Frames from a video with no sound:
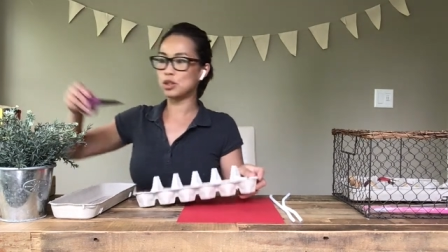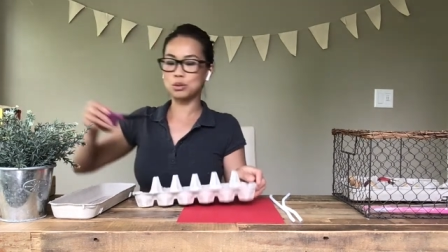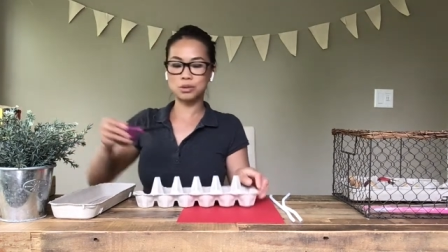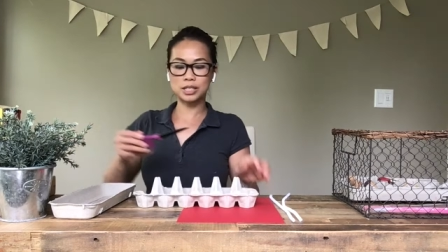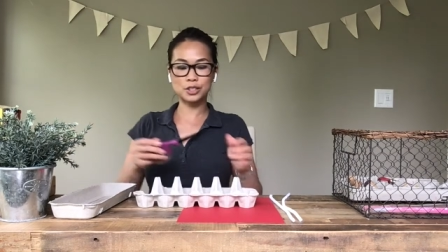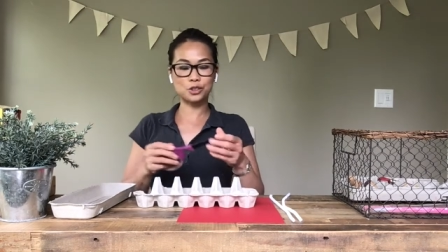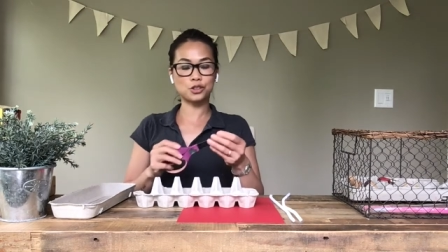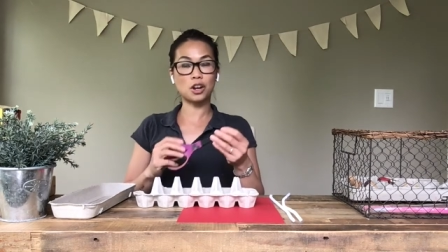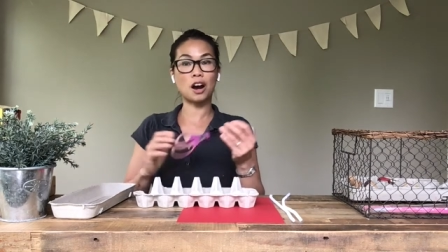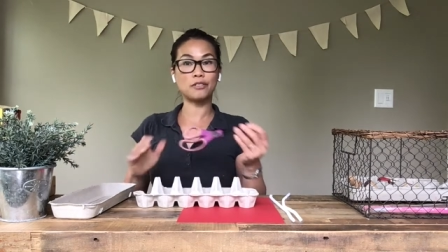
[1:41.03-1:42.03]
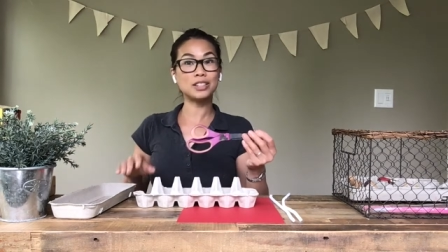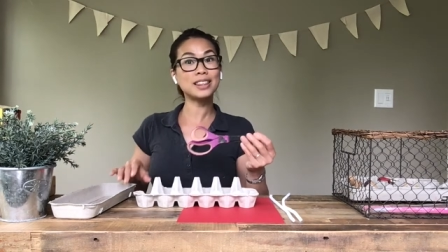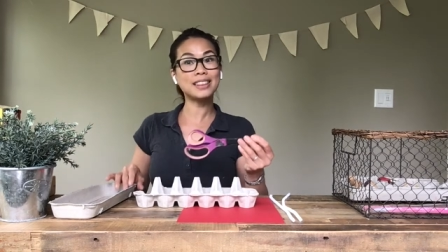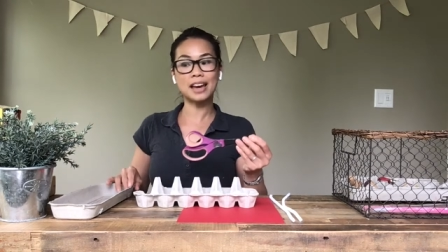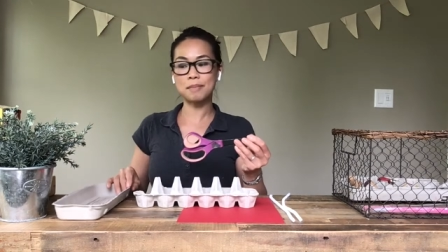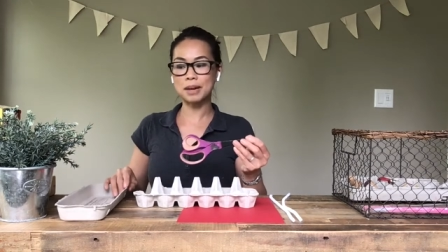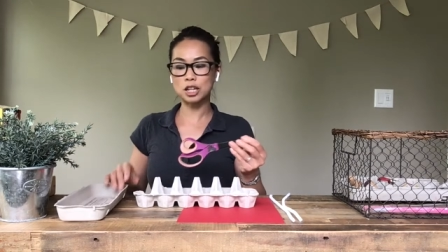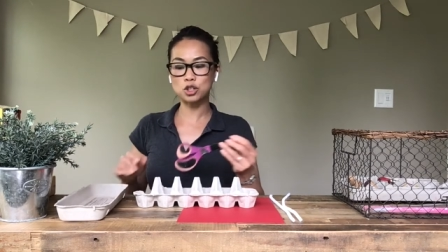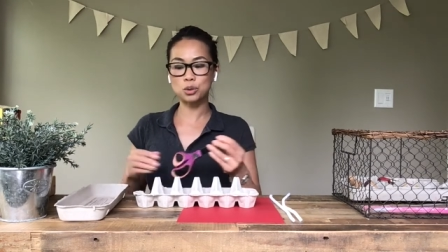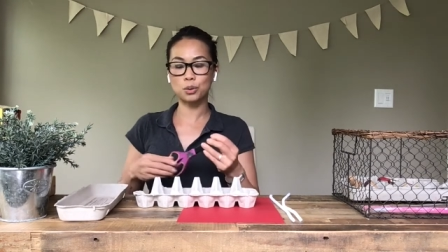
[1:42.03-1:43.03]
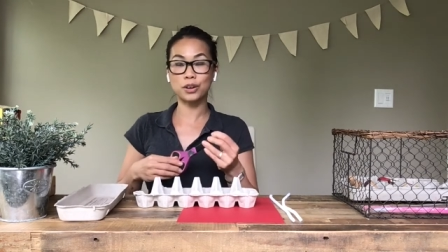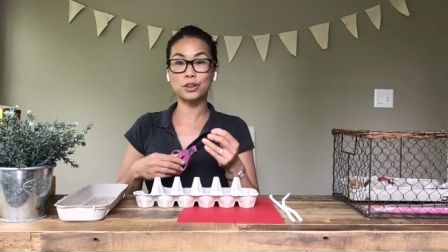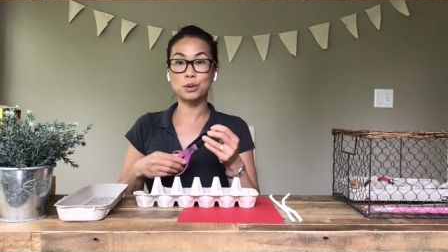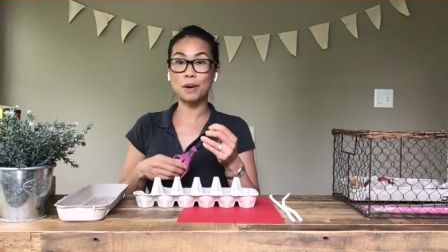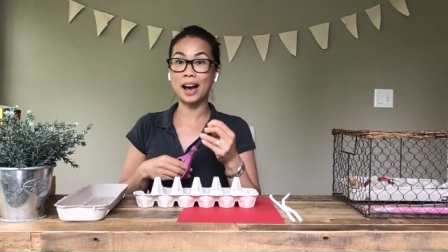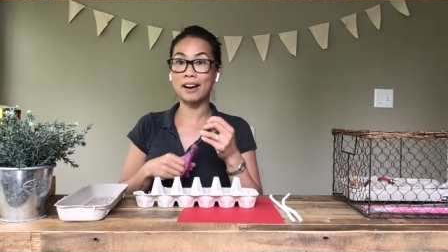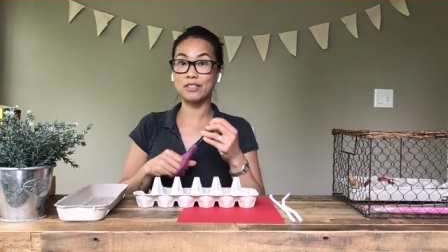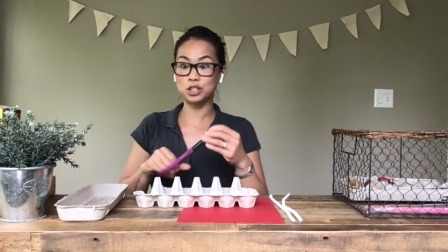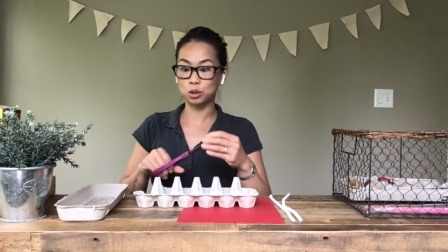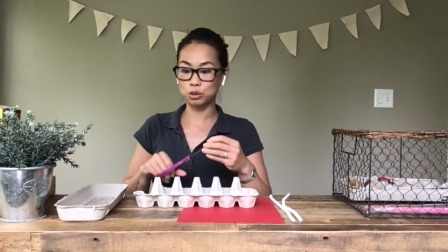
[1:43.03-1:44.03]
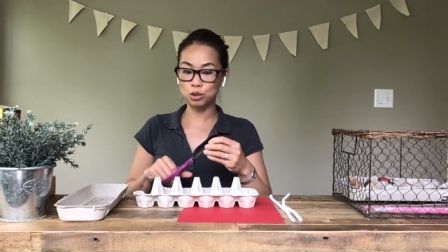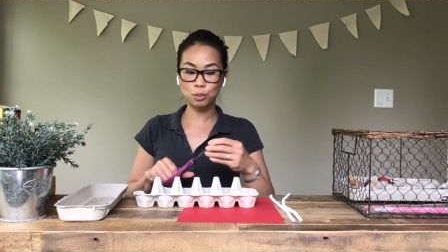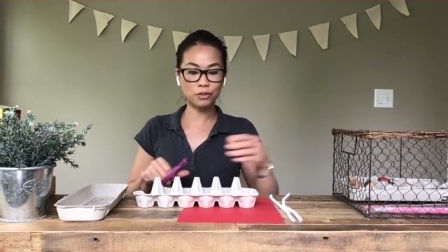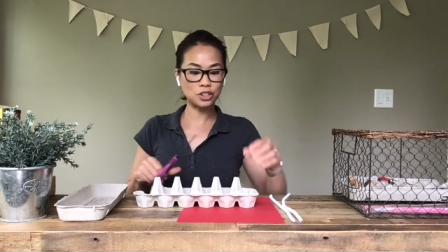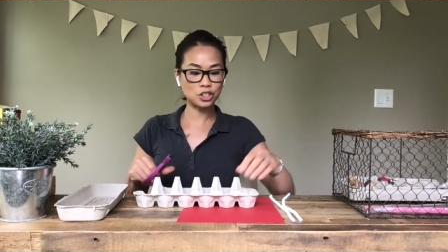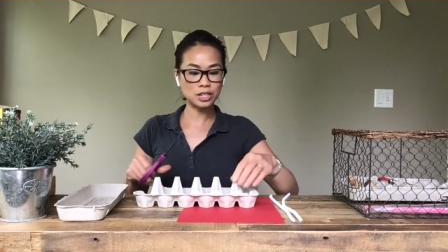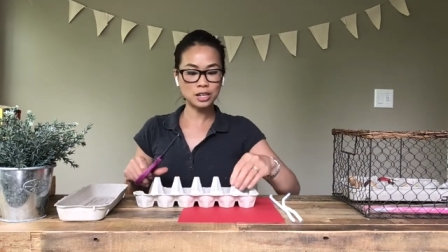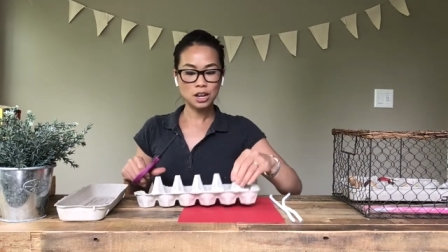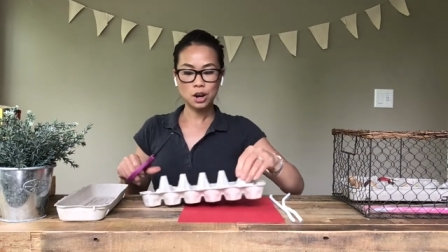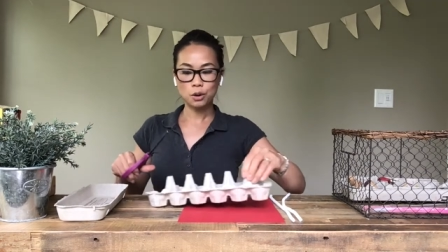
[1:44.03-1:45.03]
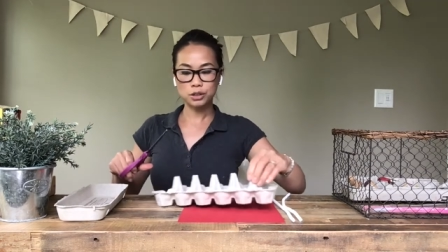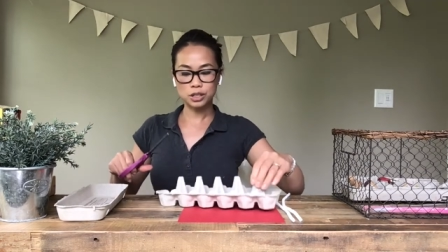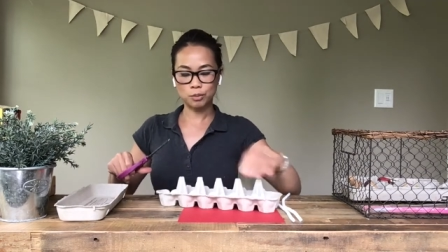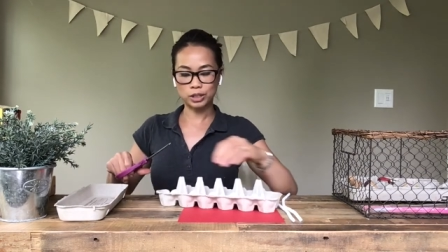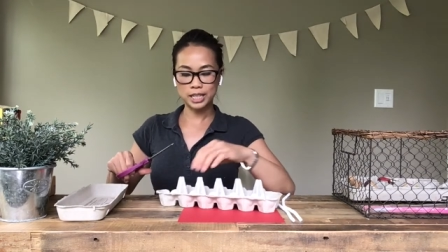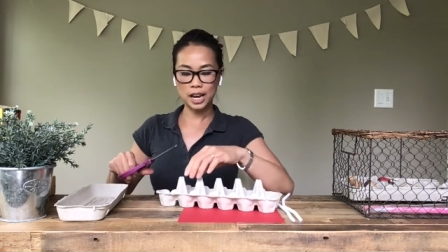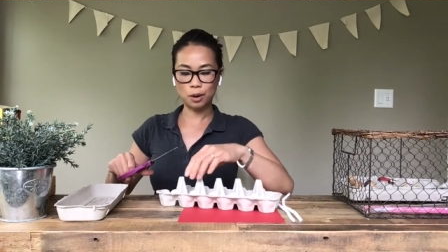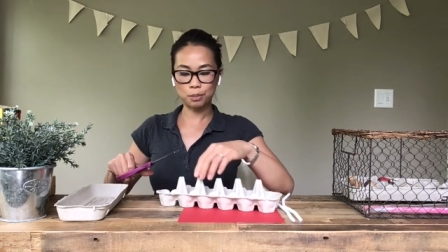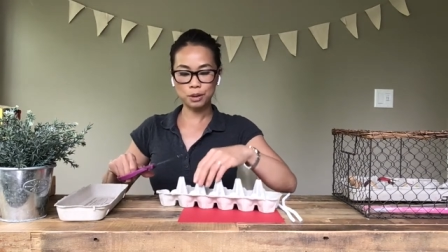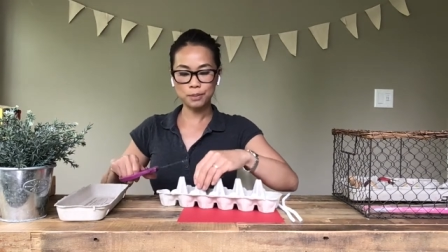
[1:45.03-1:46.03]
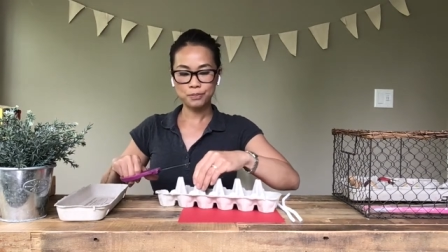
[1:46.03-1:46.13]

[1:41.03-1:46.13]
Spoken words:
use scissors often, then make sure you have adult supervision or someone to help you.